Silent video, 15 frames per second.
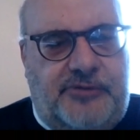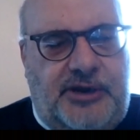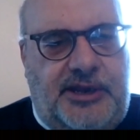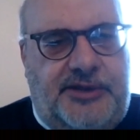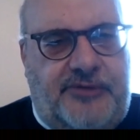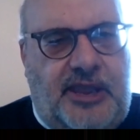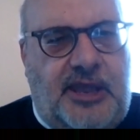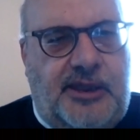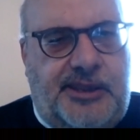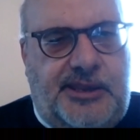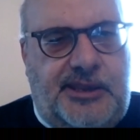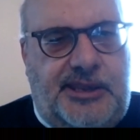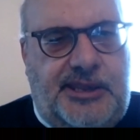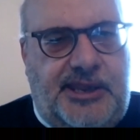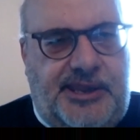
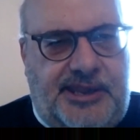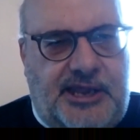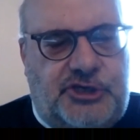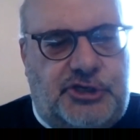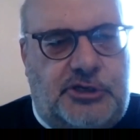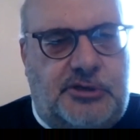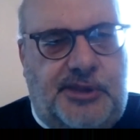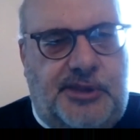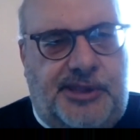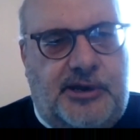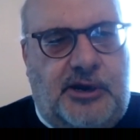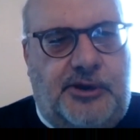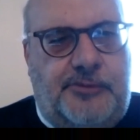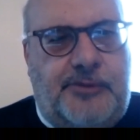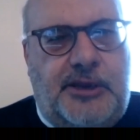Eritrea's secession to
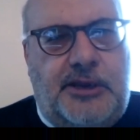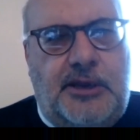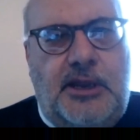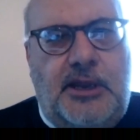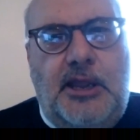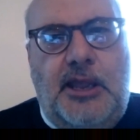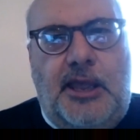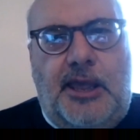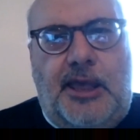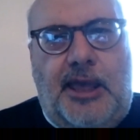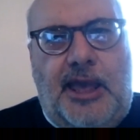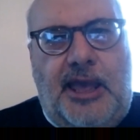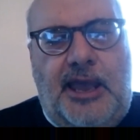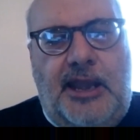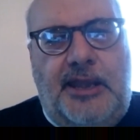start with.
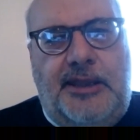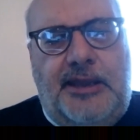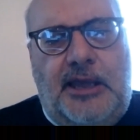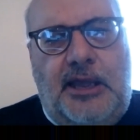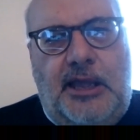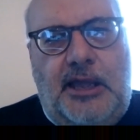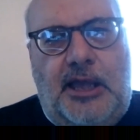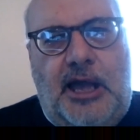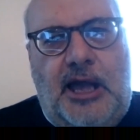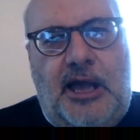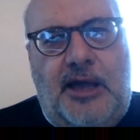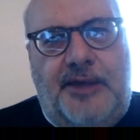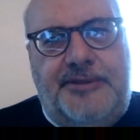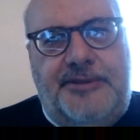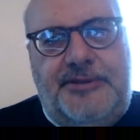And,
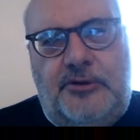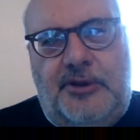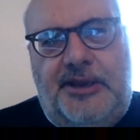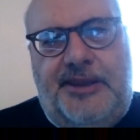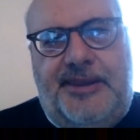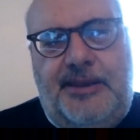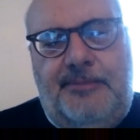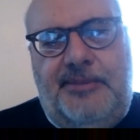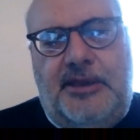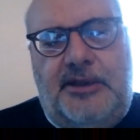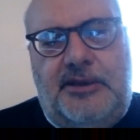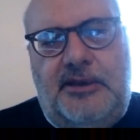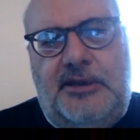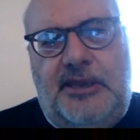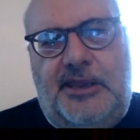you know, it seems
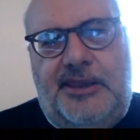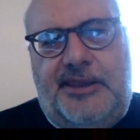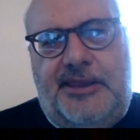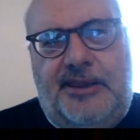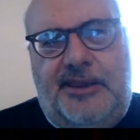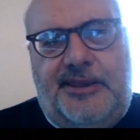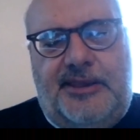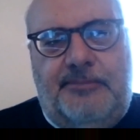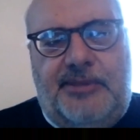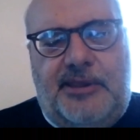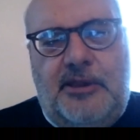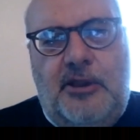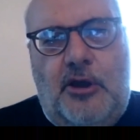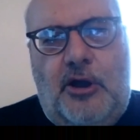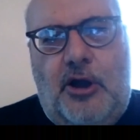that these systems
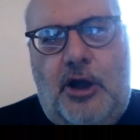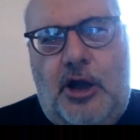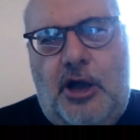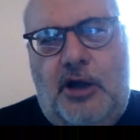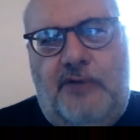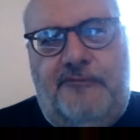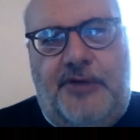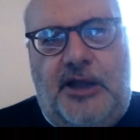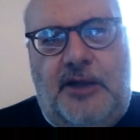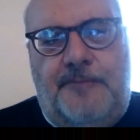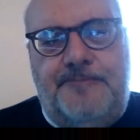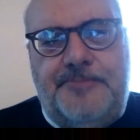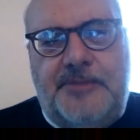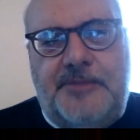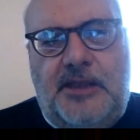of,
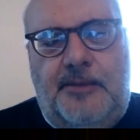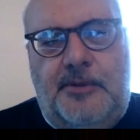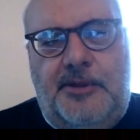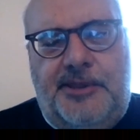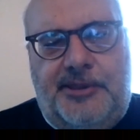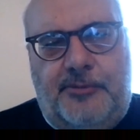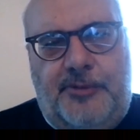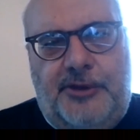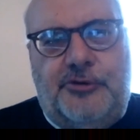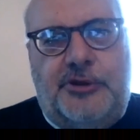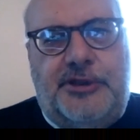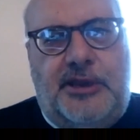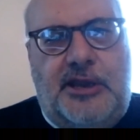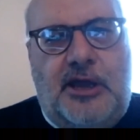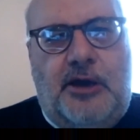so we are
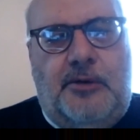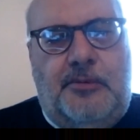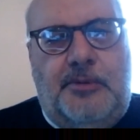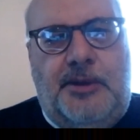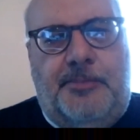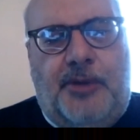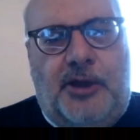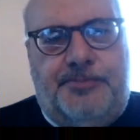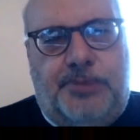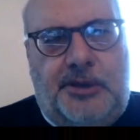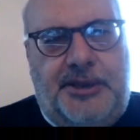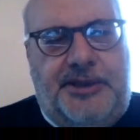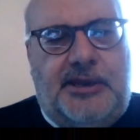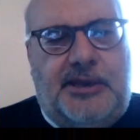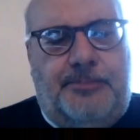talking now about
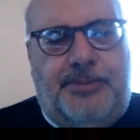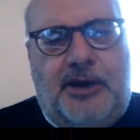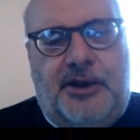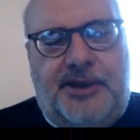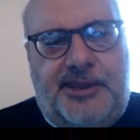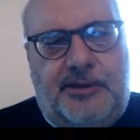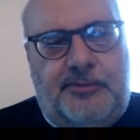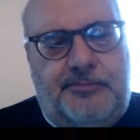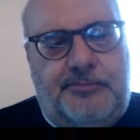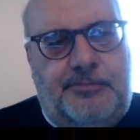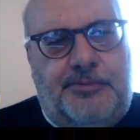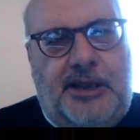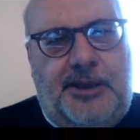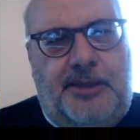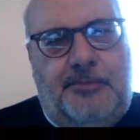political parts of
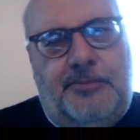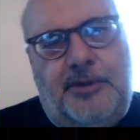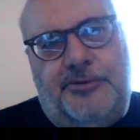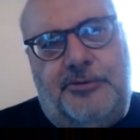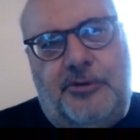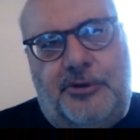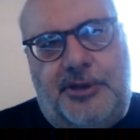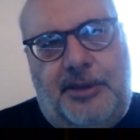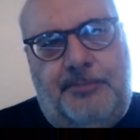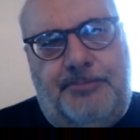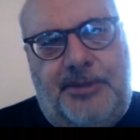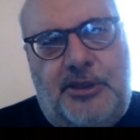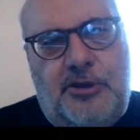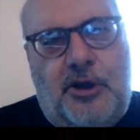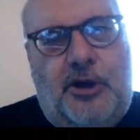really, we are talking
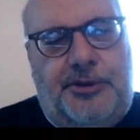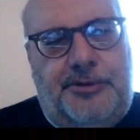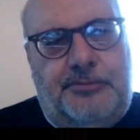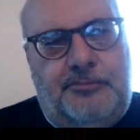beyond